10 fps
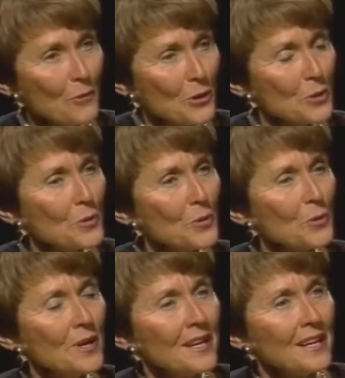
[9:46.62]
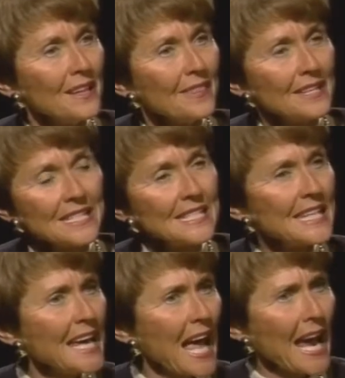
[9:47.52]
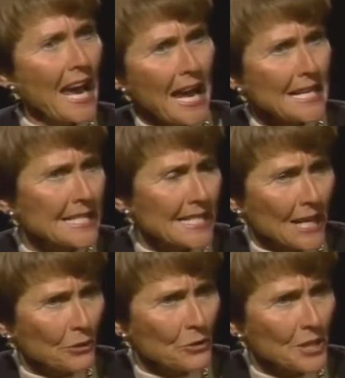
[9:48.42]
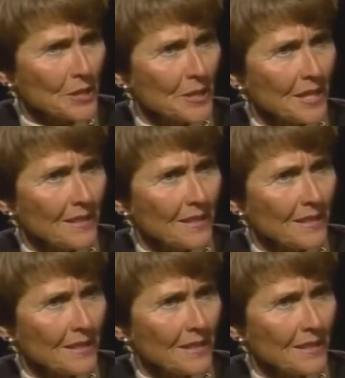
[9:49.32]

were you the CIA secretary?